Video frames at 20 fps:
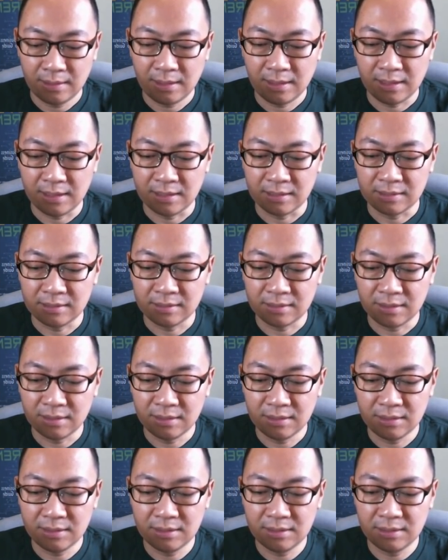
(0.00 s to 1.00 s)
And
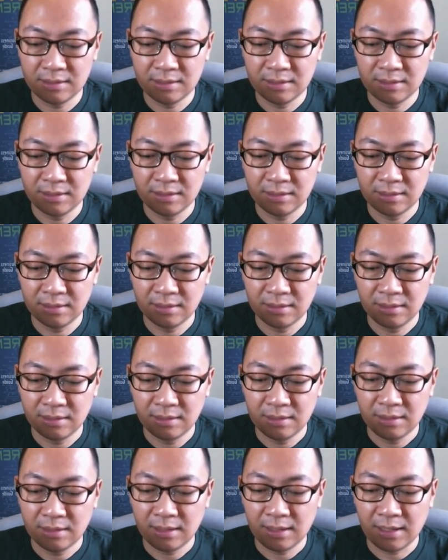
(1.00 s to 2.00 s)
search,
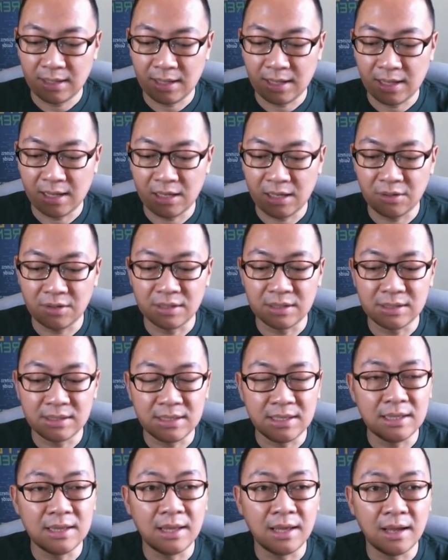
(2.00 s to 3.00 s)
and you can
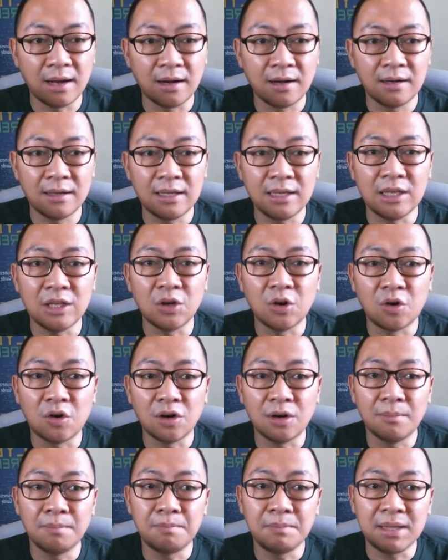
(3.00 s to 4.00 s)
see there
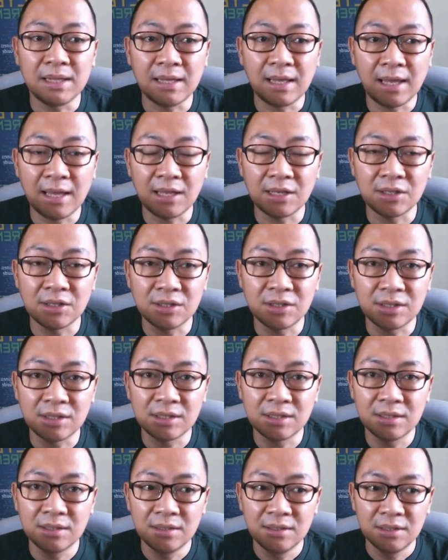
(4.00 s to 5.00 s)
EON
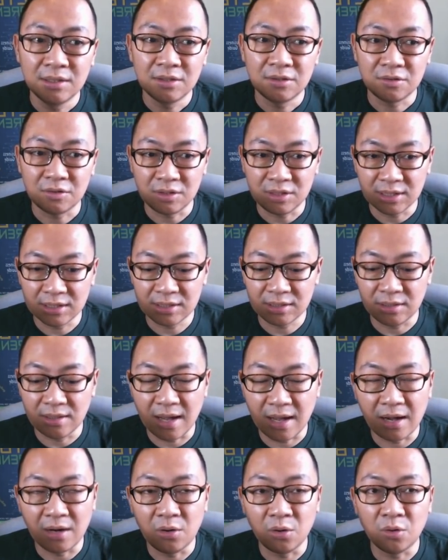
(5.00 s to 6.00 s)
PH. So just
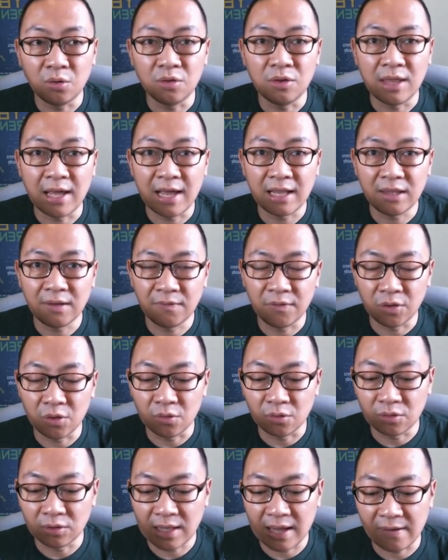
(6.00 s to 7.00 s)
download that if you
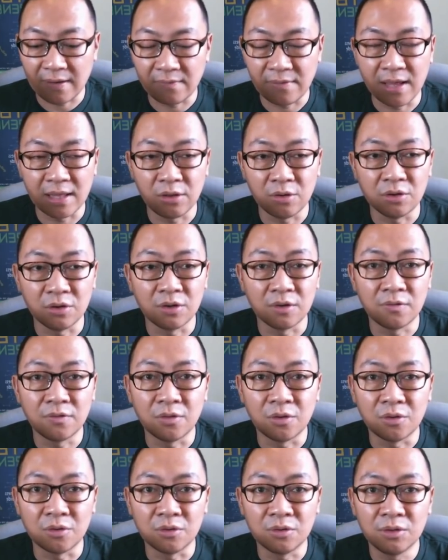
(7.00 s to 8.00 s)
don't have that on your
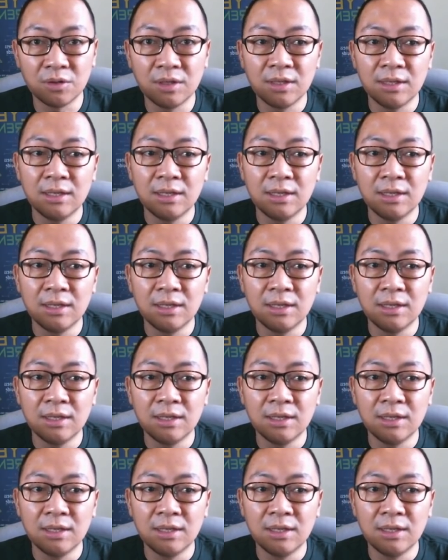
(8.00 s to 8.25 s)
phone.